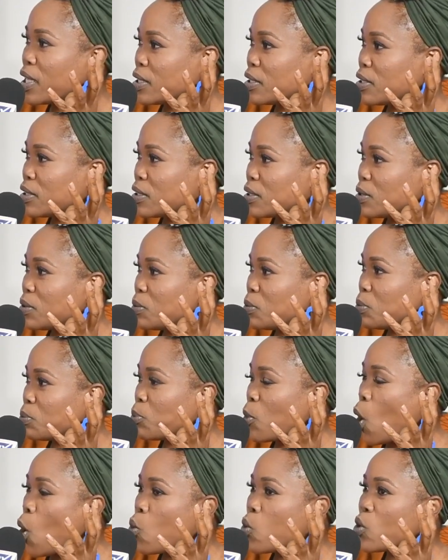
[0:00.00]
it,
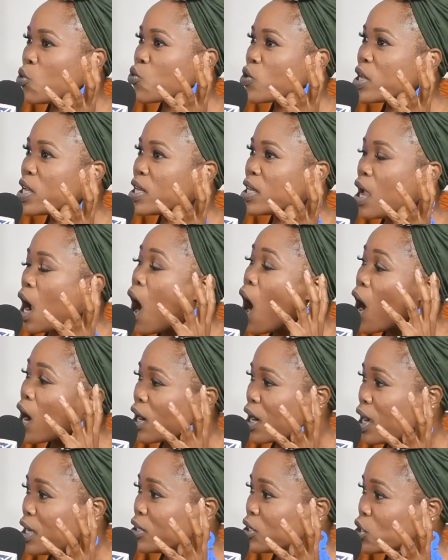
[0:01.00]
but we really are
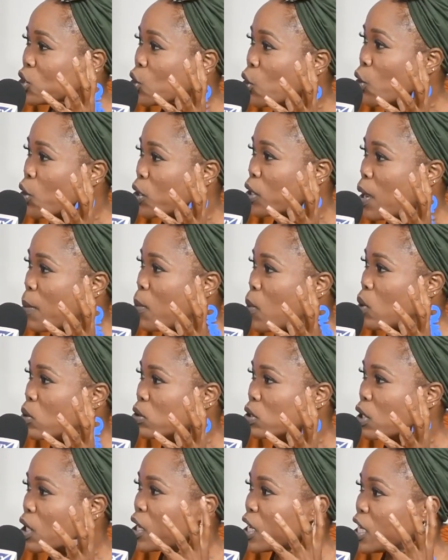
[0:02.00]
concerned
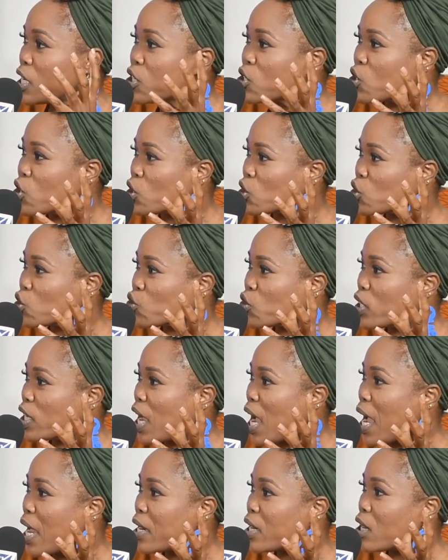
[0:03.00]
about our industry
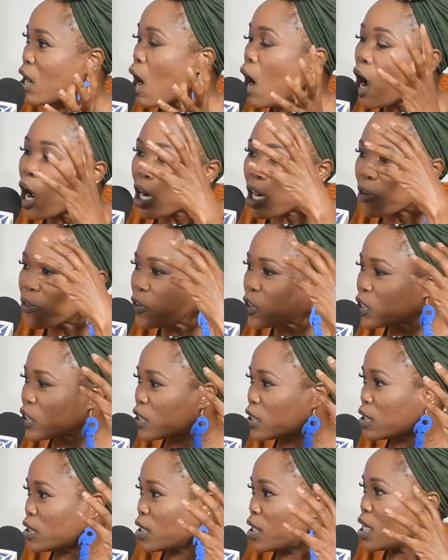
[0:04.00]
and all of
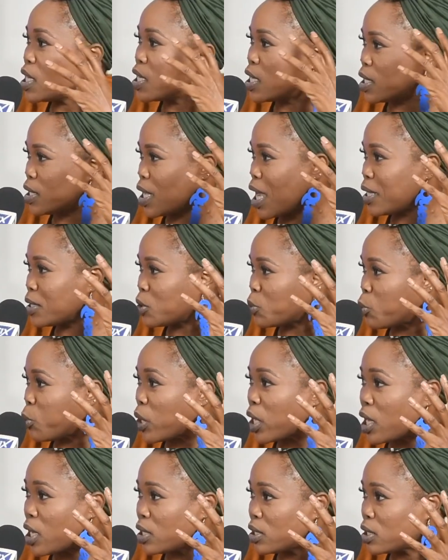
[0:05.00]
us in it as
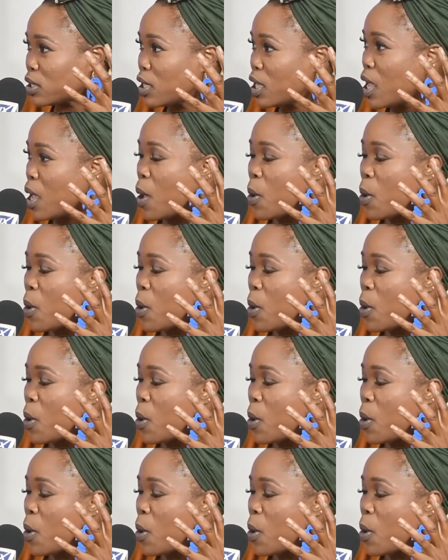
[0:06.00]
players,